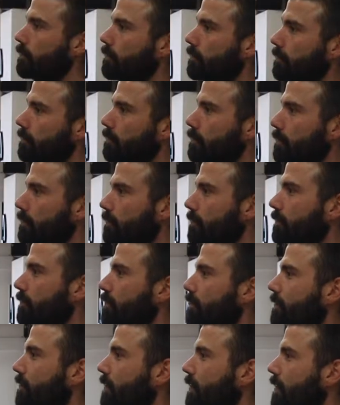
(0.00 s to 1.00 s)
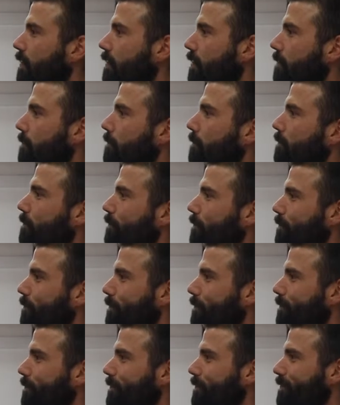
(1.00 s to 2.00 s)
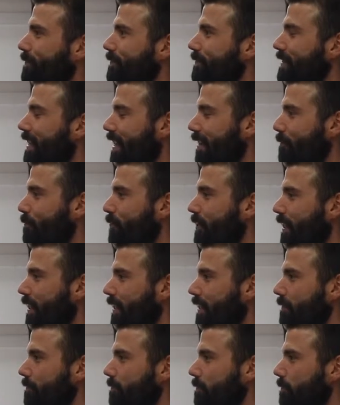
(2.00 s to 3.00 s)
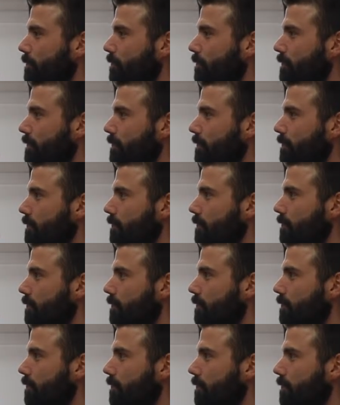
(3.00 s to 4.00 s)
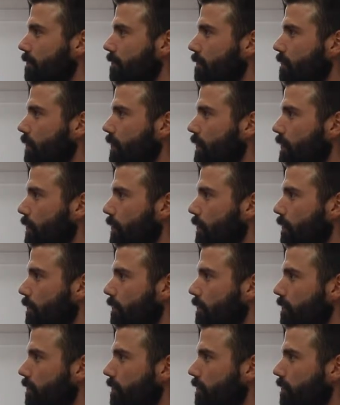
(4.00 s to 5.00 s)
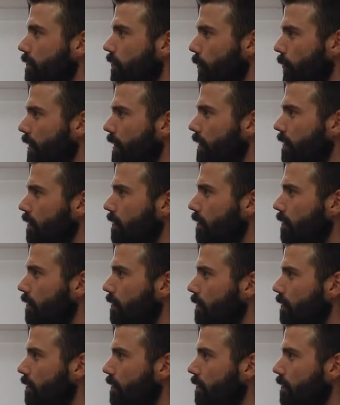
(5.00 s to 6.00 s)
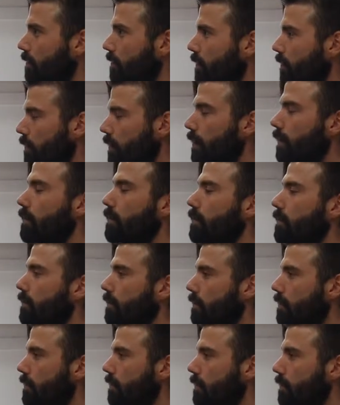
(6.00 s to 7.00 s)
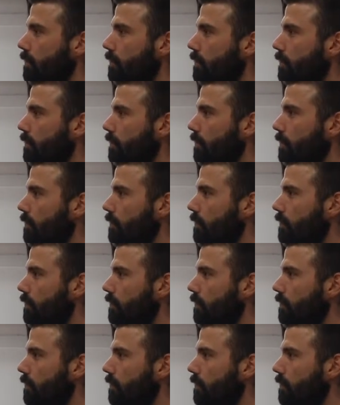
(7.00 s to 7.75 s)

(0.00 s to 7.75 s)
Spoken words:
The person shown says nothing.